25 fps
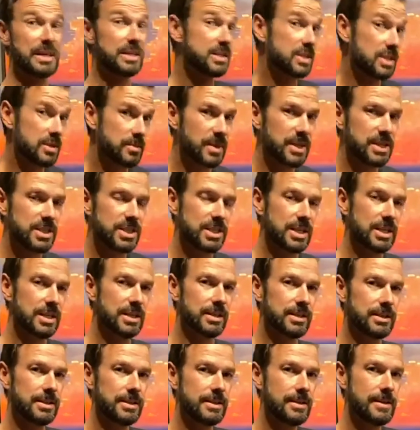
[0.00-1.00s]
to me
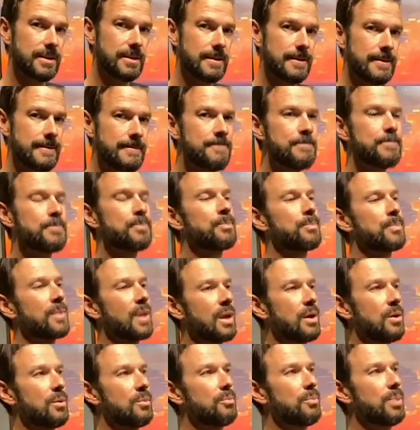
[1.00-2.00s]
still,
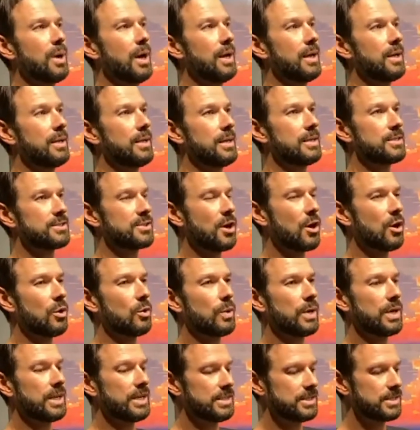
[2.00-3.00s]
but it's
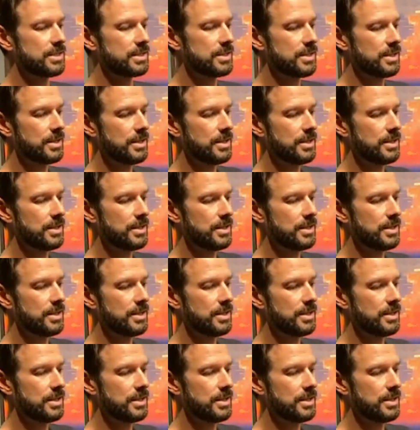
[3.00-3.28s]
always